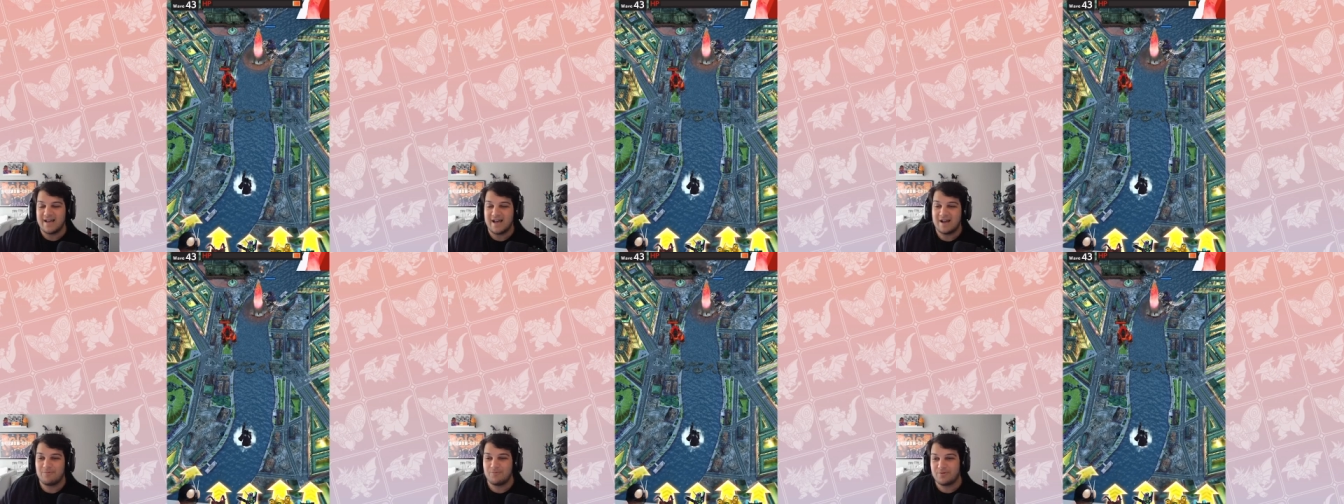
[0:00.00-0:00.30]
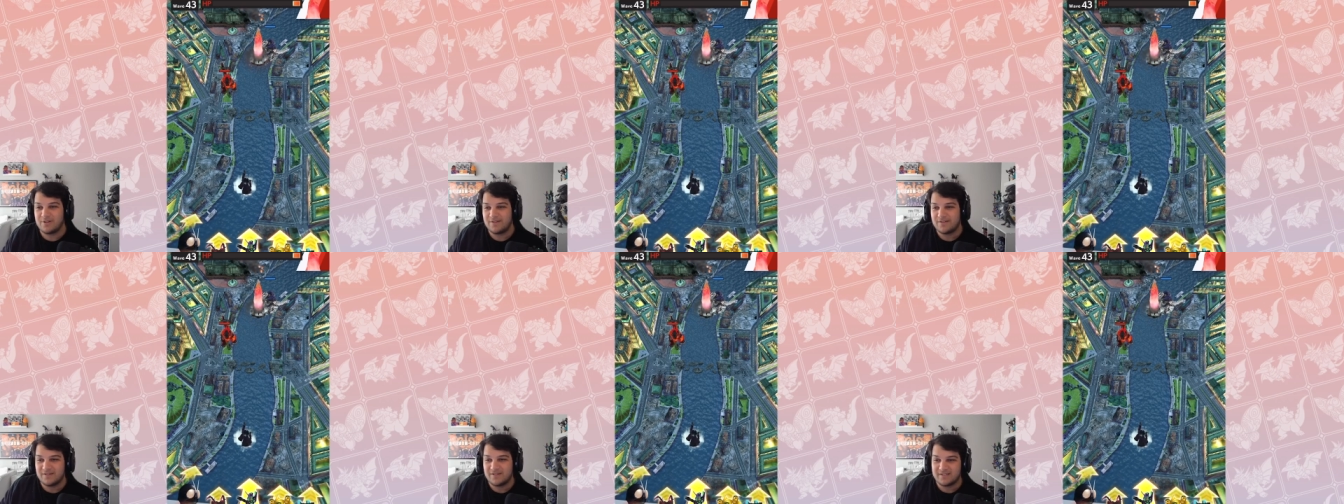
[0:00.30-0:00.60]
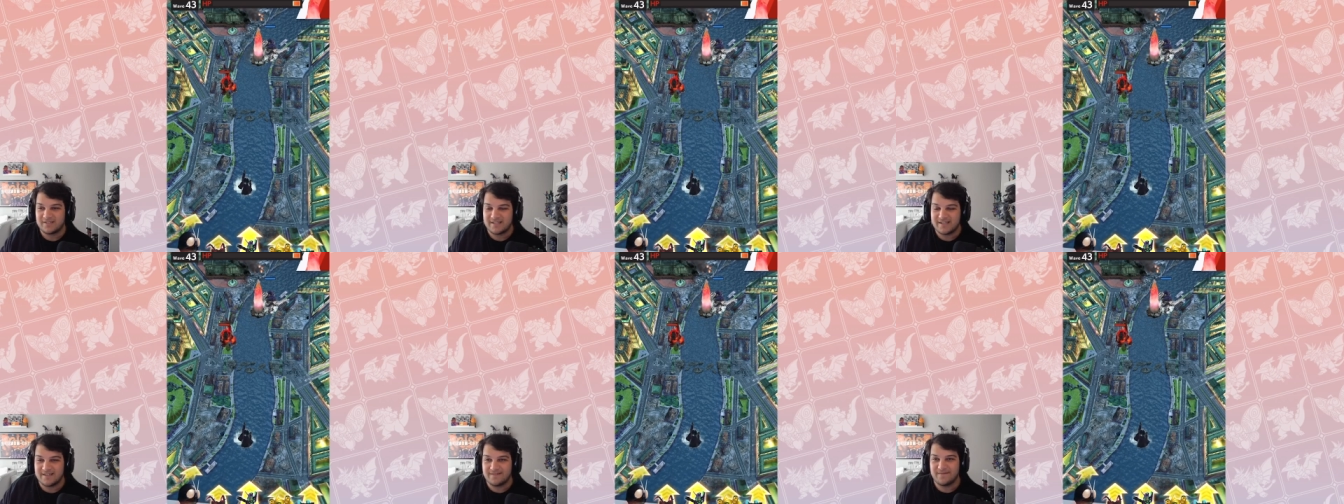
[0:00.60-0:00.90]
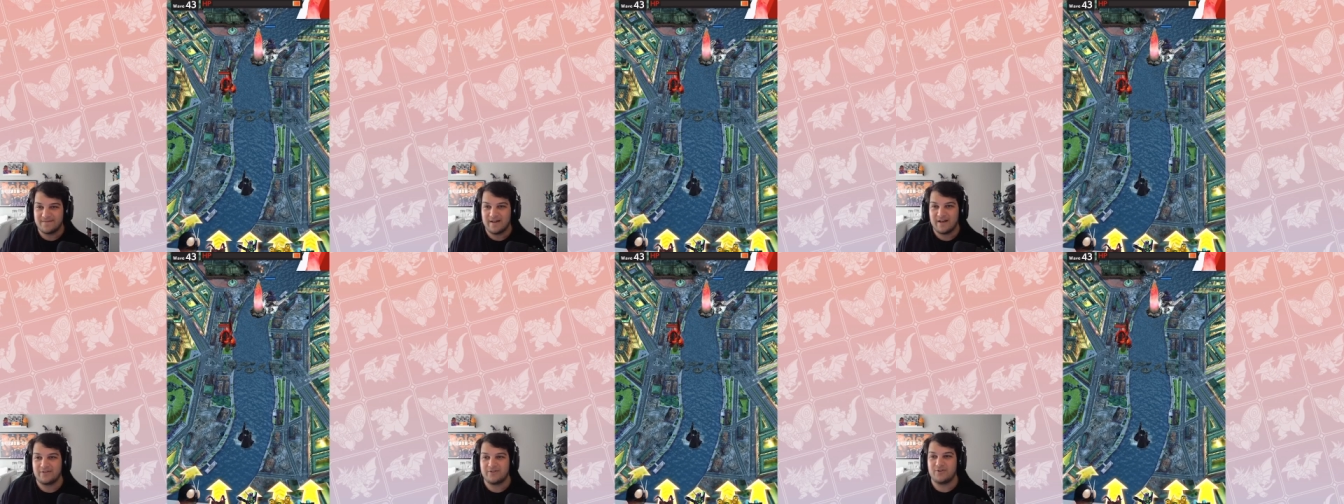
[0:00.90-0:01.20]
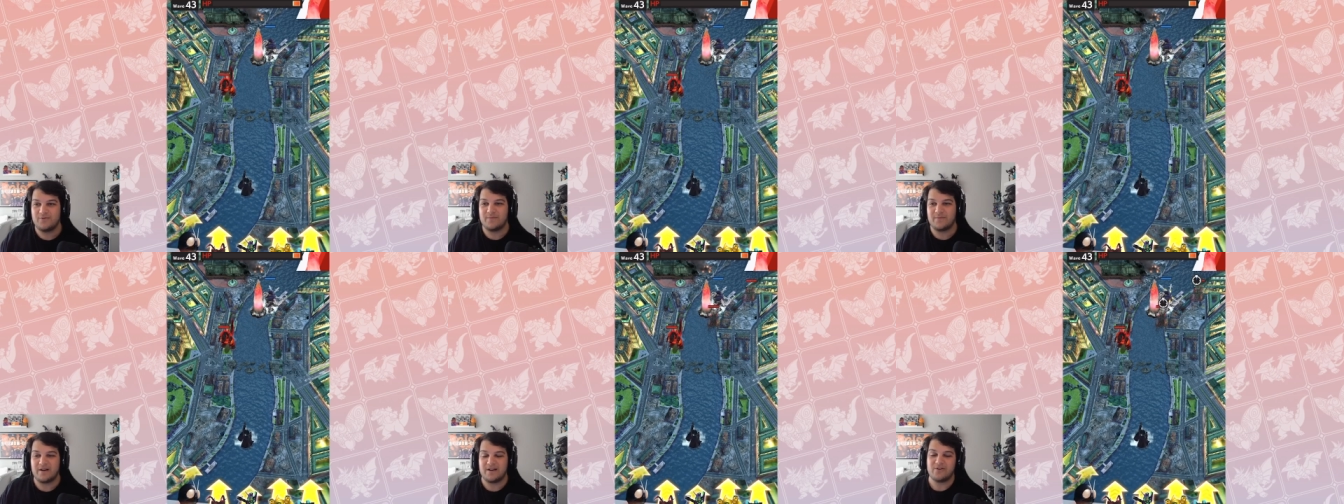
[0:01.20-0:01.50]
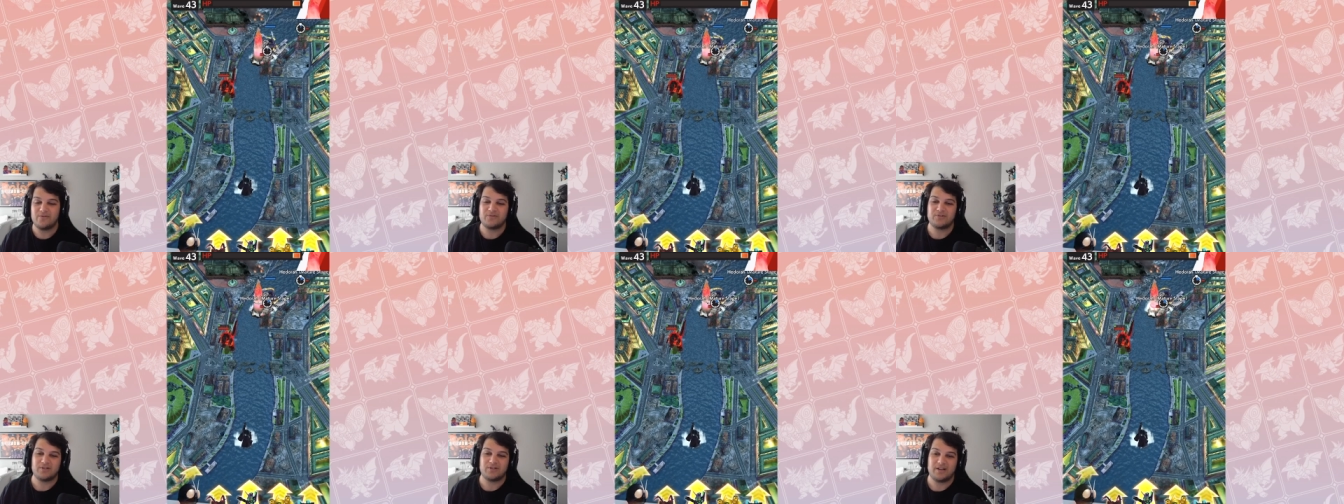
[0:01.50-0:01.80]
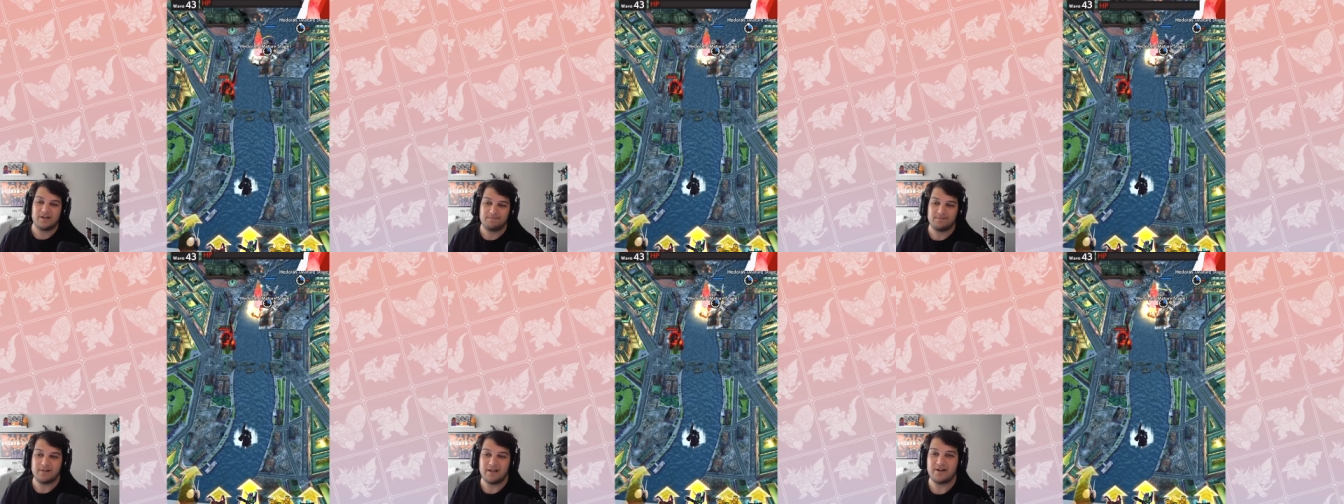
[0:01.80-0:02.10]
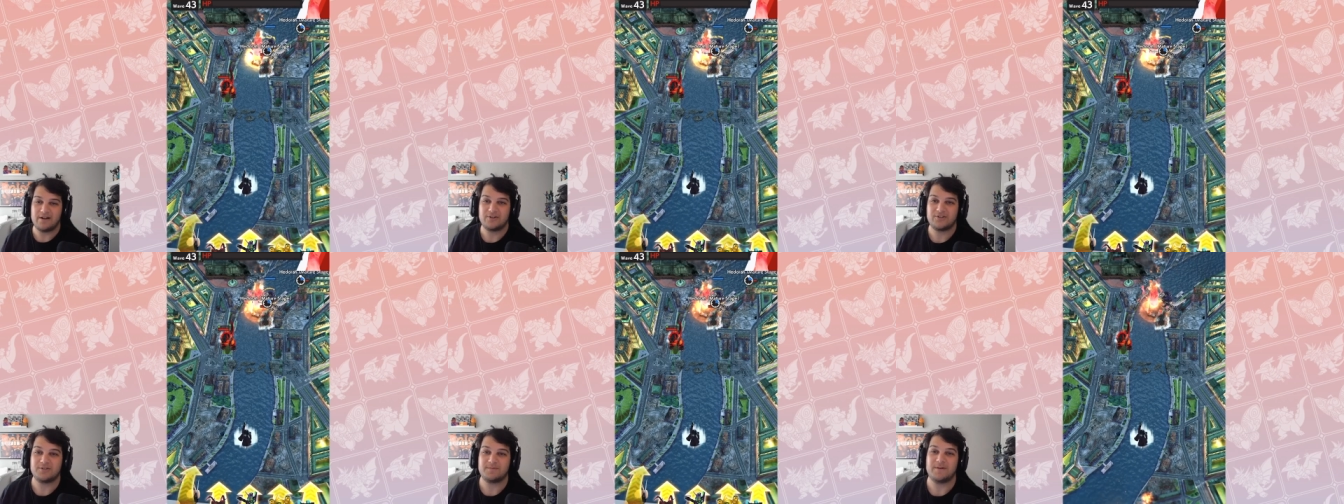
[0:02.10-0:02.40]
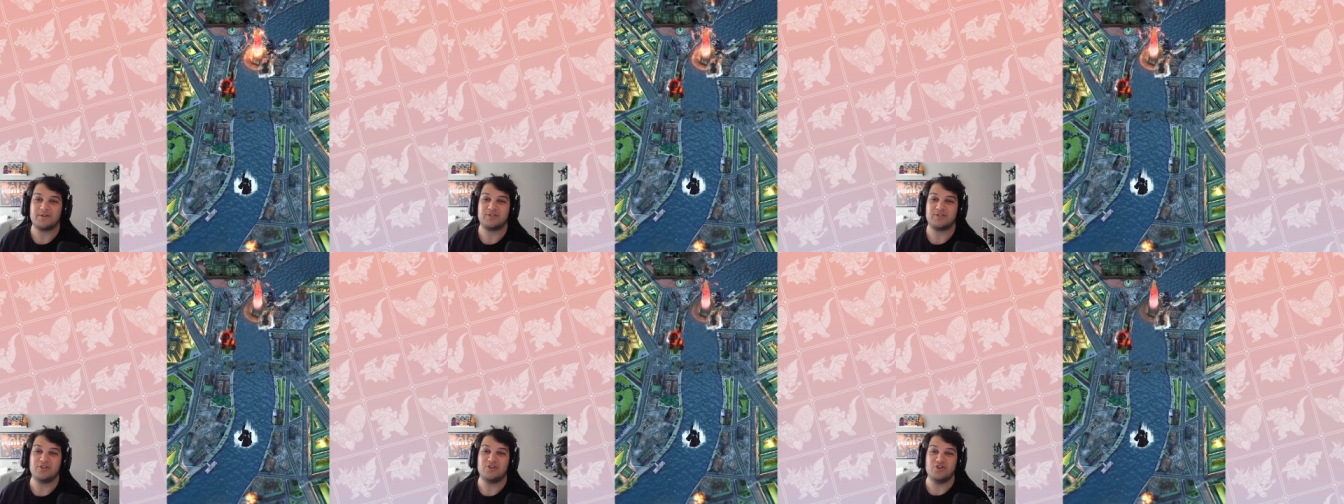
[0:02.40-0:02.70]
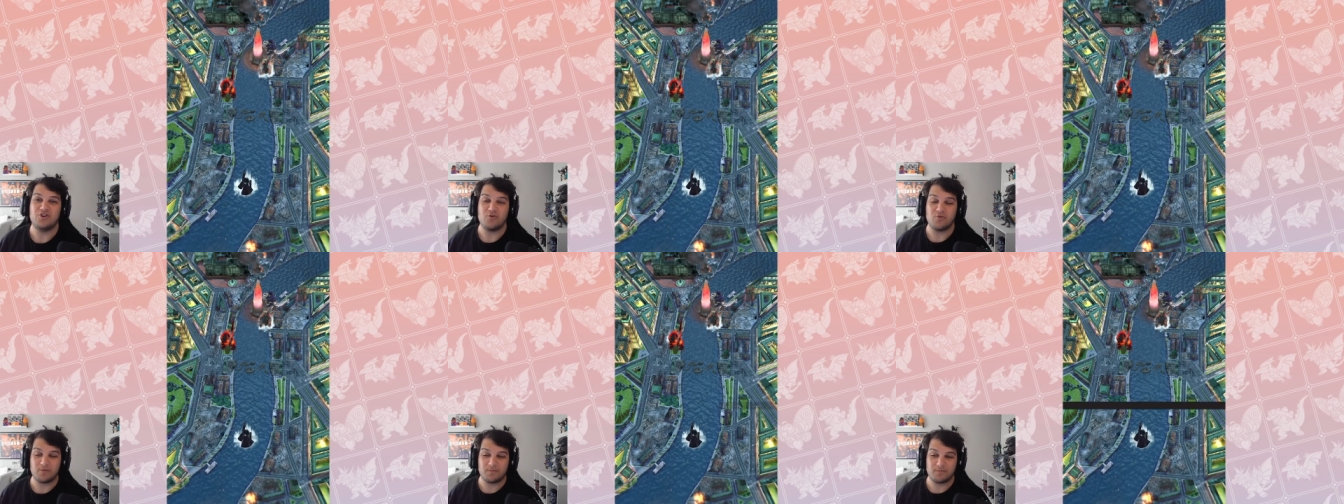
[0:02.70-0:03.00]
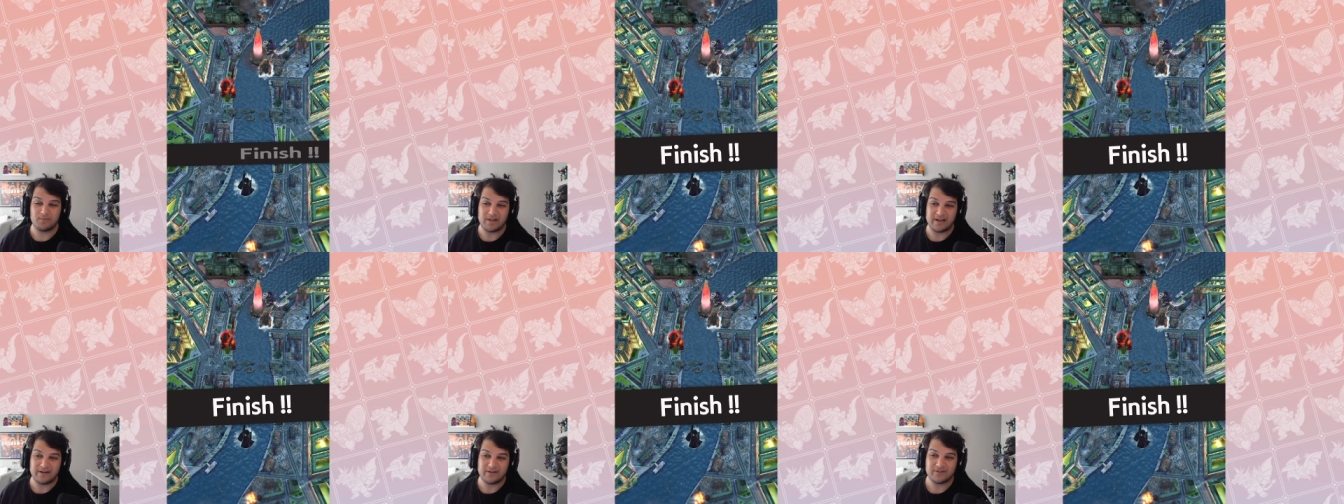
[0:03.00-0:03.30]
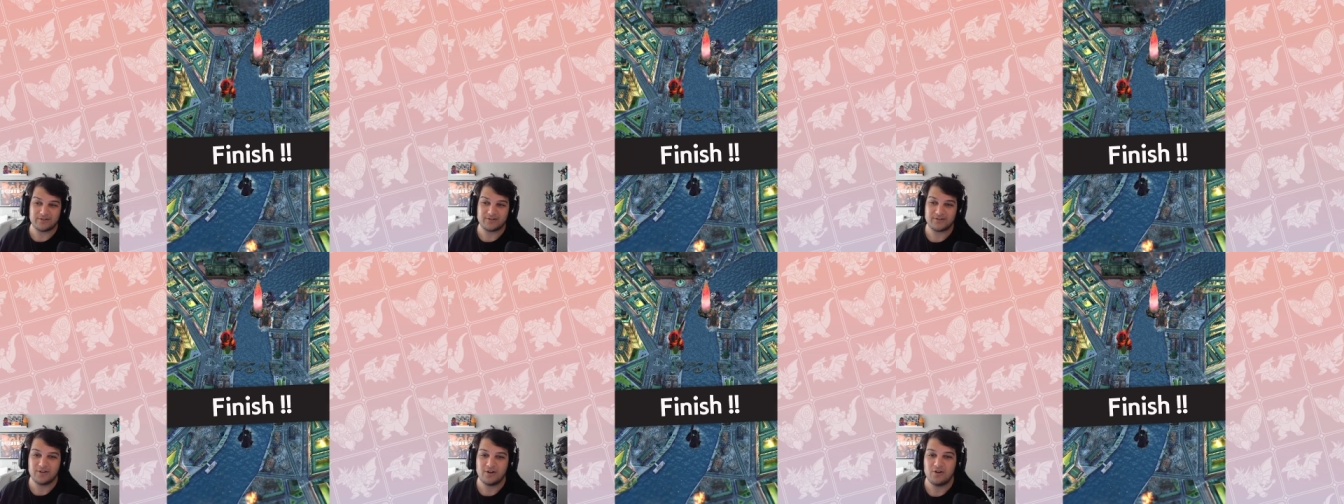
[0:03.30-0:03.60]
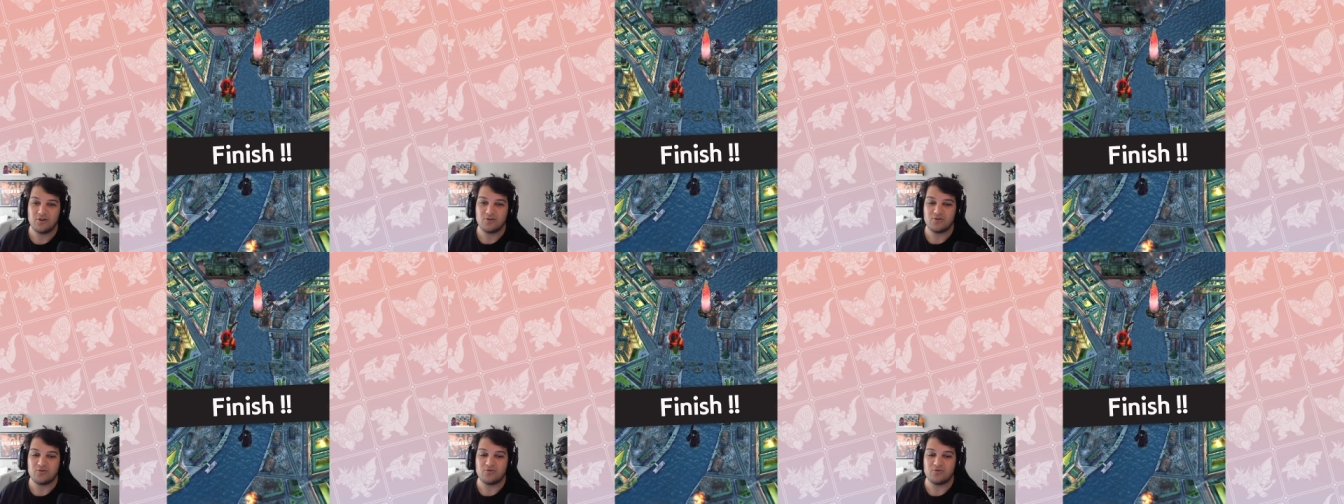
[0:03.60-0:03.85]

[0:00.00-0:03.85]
not really see the value, but I know there's a lot of players, especially newer players,